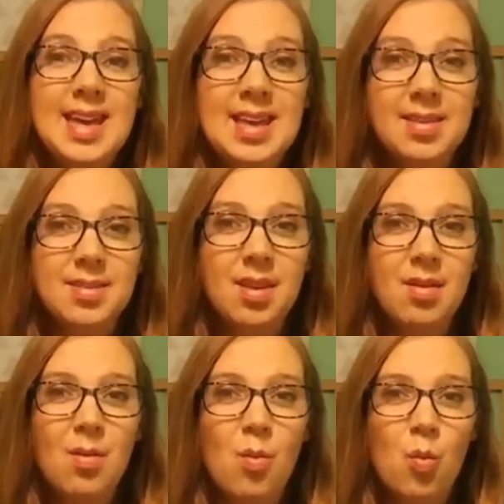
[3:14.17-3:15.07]
is
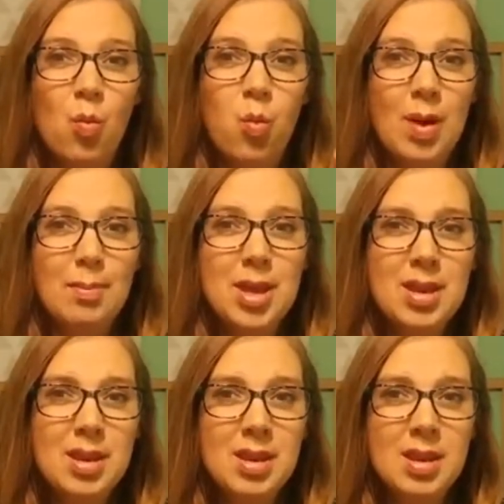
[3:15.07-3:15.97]

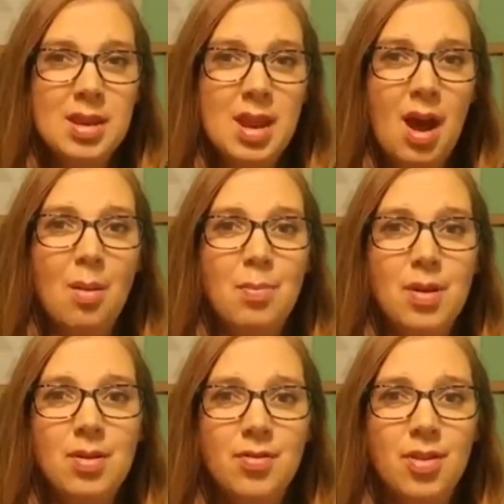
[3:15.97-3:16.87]
women are
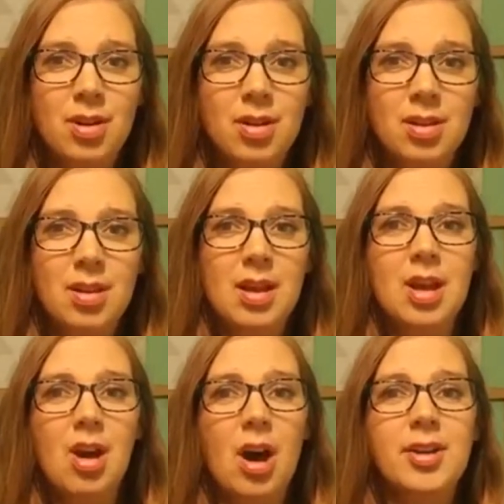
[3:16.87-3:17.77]
beautiful.
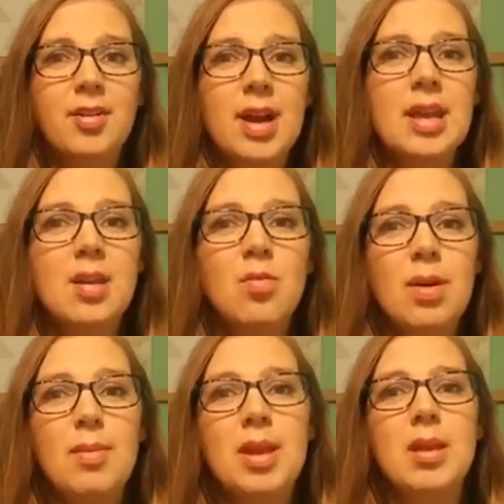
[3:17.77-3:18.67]
God created
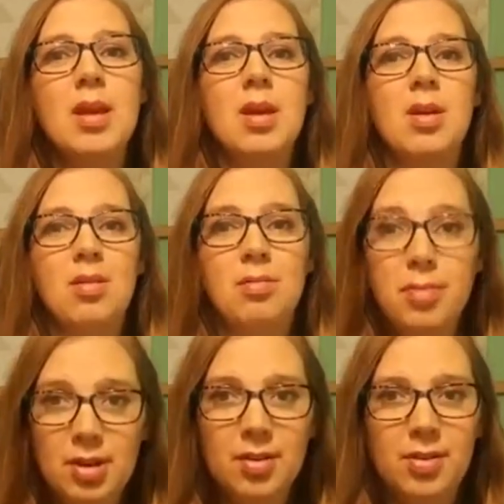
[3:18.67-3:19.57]
women
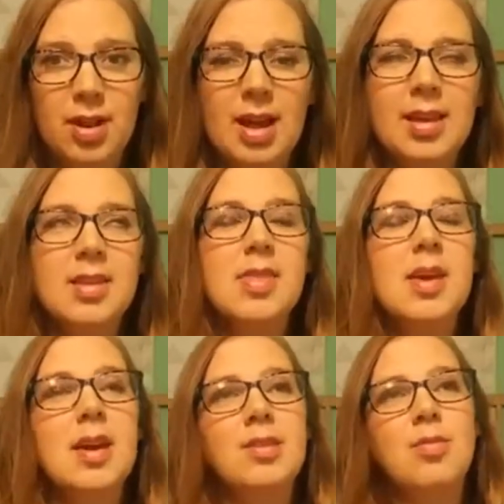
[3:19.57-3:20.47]
beautiful. I like to
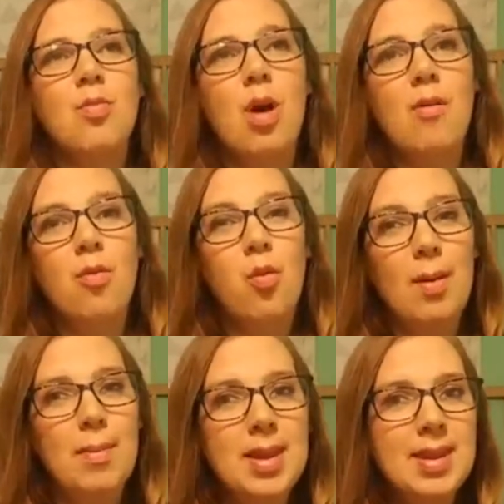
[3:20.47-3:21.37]
think of
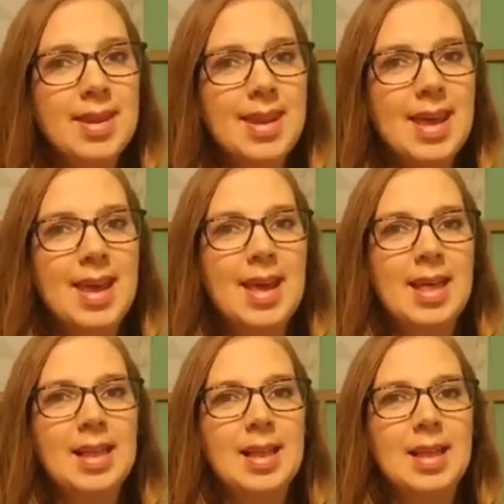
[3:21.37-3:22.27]
women
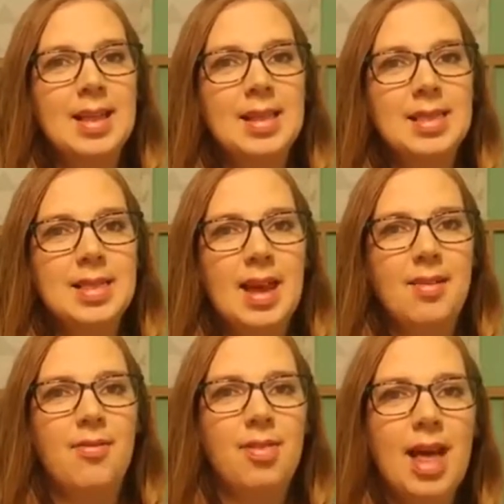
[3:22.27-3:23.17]

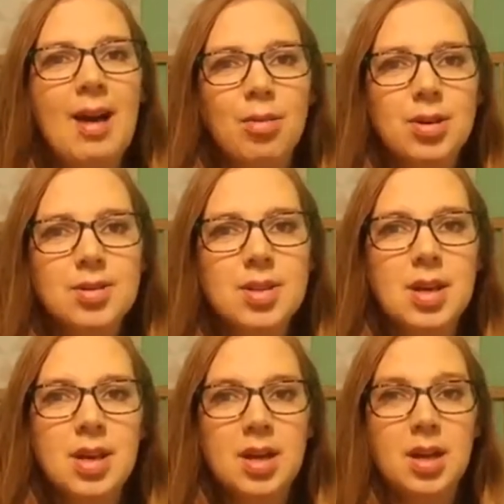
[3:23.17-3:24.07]
like flowers.
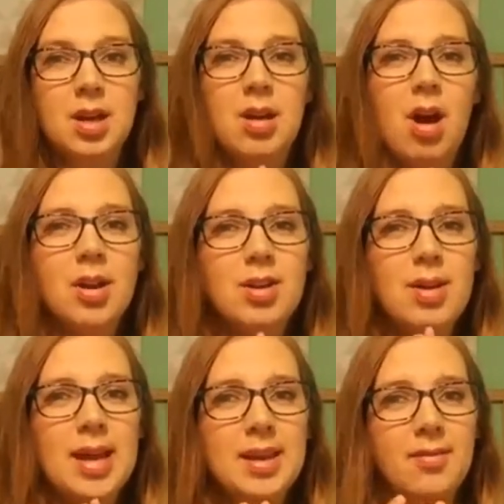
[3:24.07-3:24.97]
God
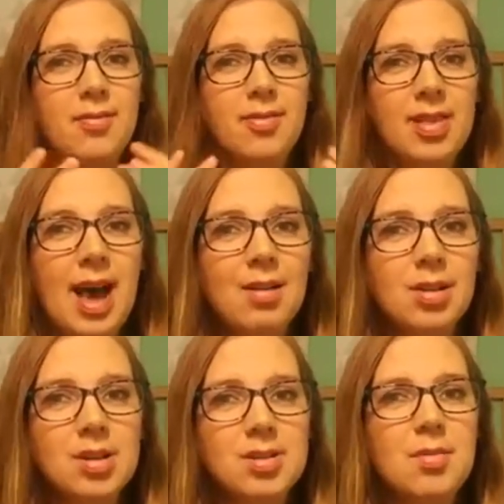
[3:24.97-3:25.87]
created
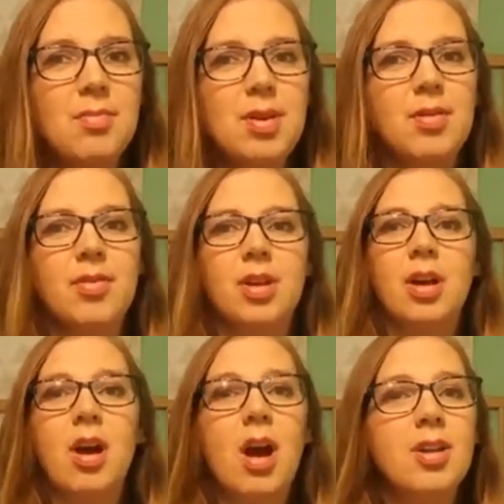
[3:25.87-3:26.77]
flowers beautiful.
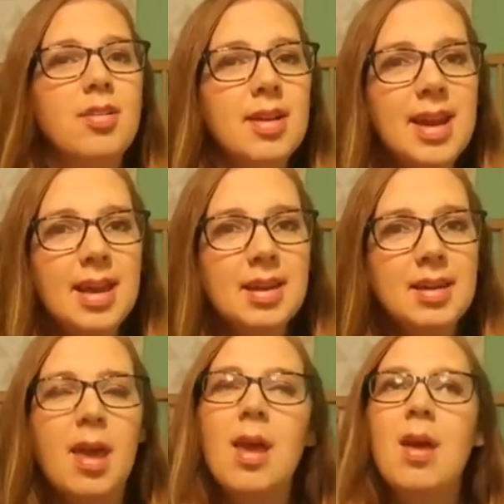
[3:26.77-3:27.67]
God
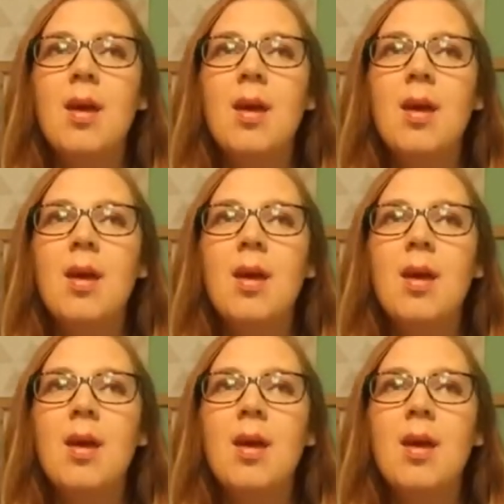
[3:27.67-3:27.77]
created